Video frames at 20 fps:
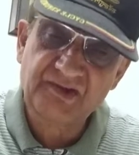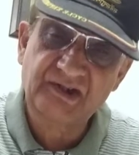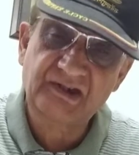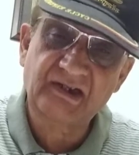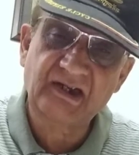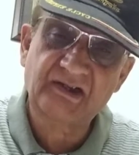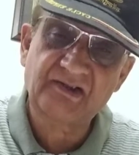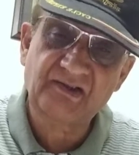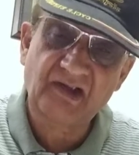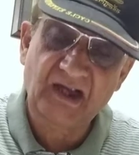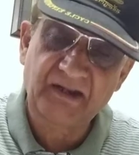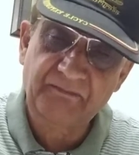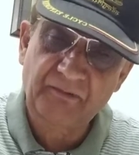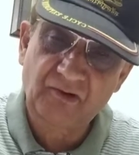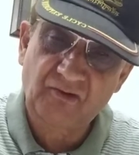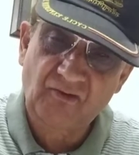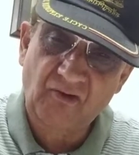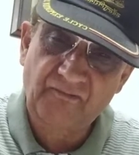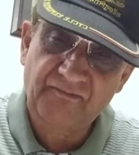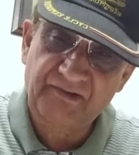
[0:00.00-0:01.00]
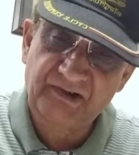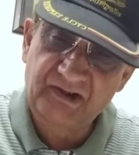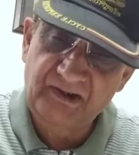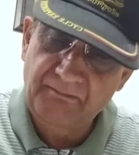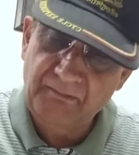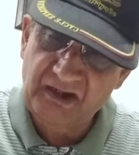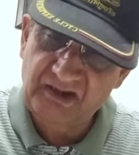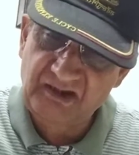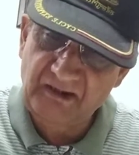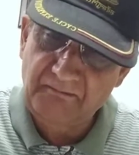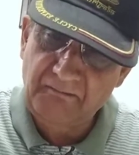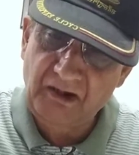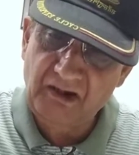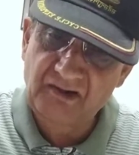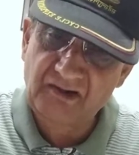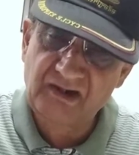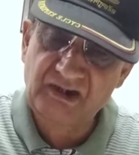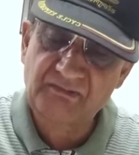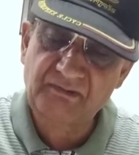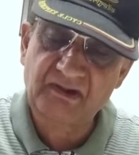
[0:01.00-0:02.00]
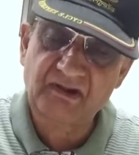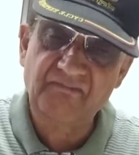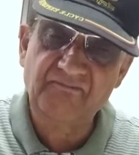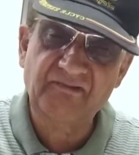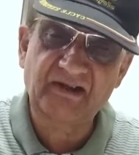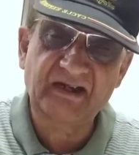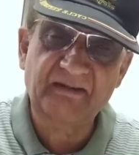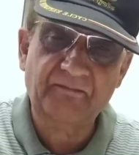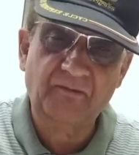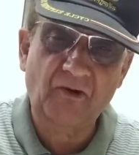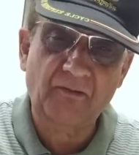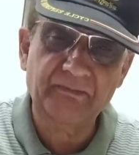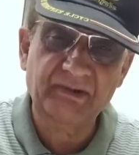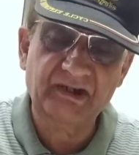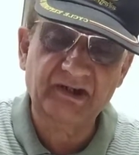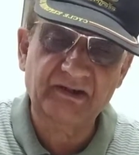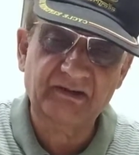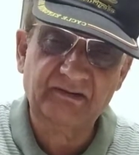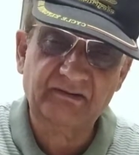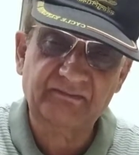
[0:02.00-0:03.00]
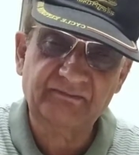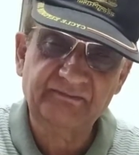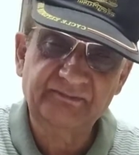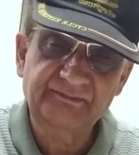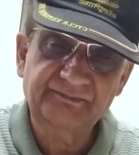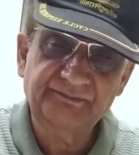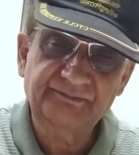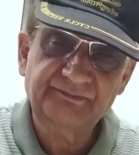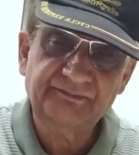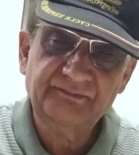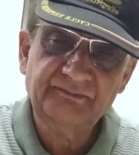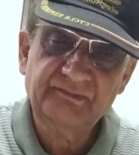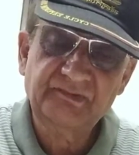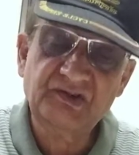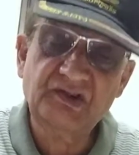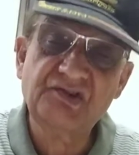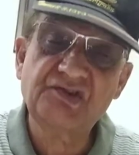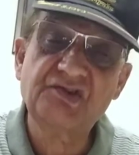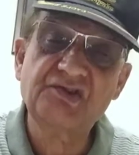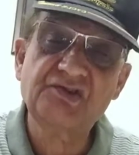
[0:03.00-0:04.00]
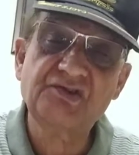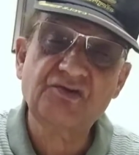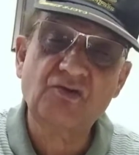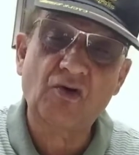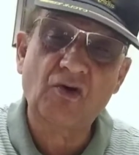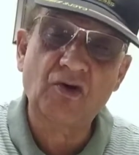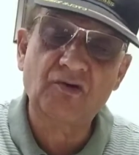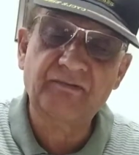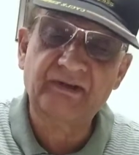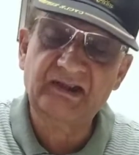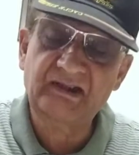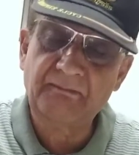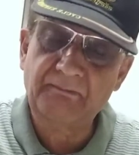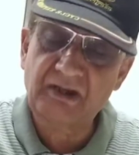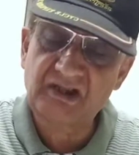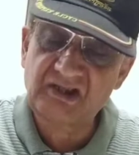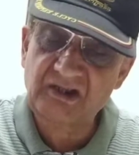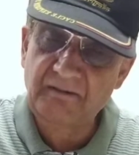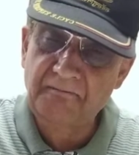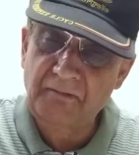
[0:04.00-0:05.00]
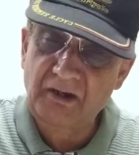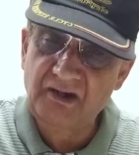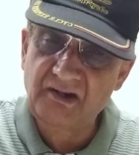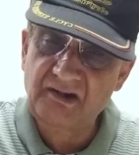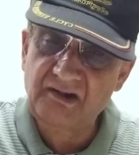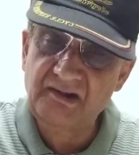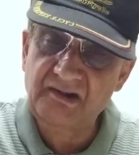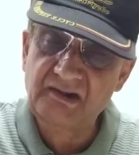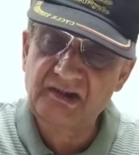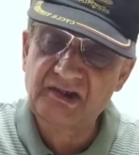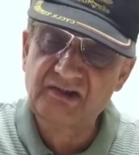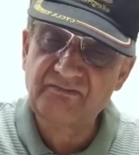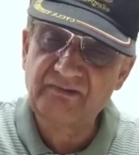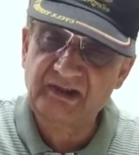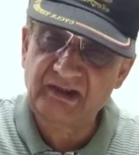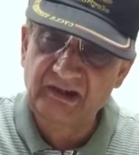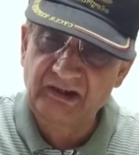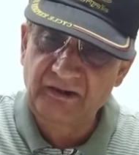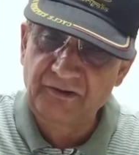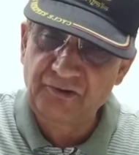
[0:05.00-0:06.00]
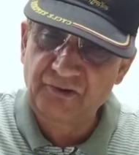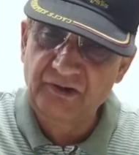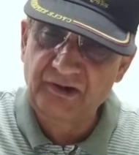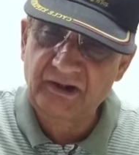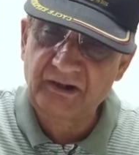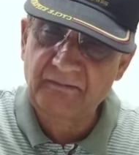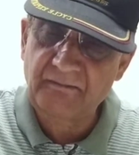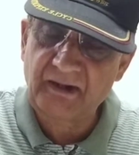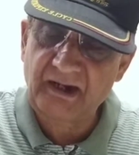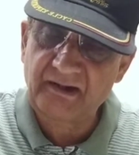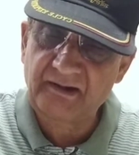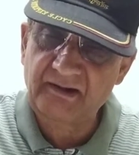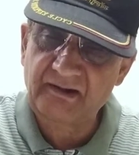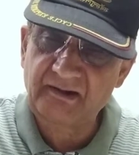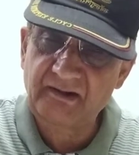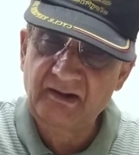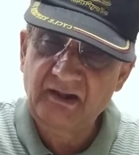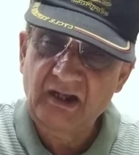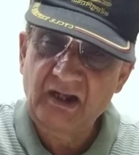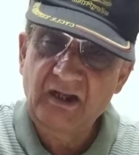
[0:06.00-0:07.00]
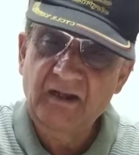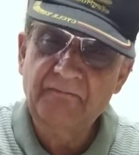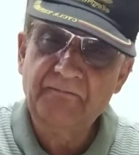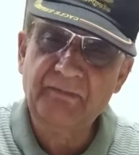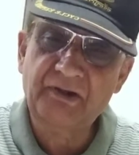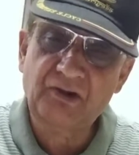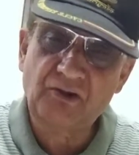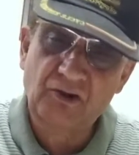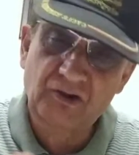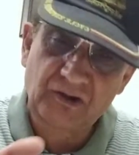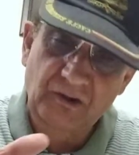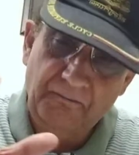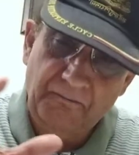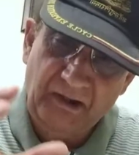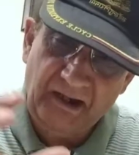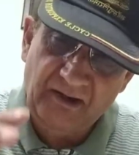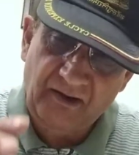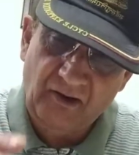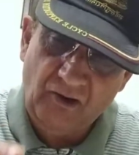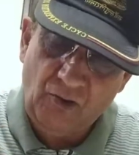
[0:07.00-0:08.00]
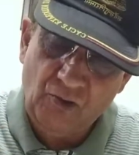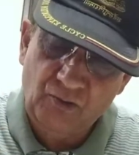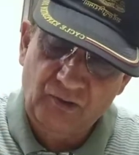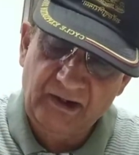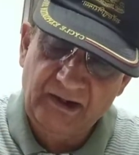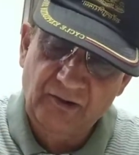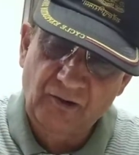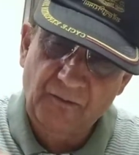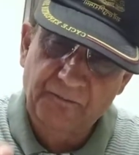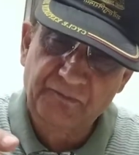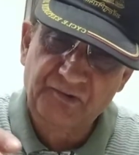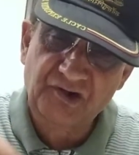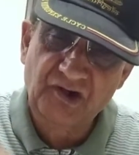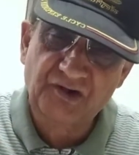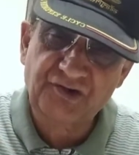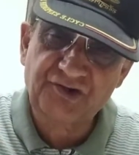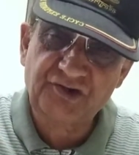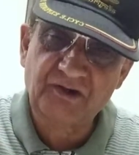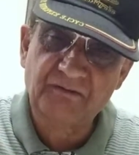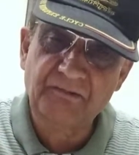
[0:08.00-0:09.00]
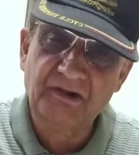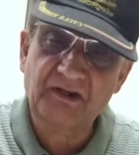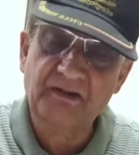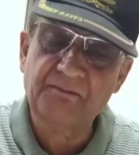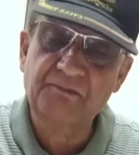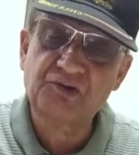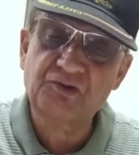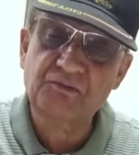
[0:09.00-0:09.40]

it gets hypertrophied, the muscle bundles become very prominent. This is called, when the muscle bundles within the urinary bladder, because of bladder outlet obstruction, becomes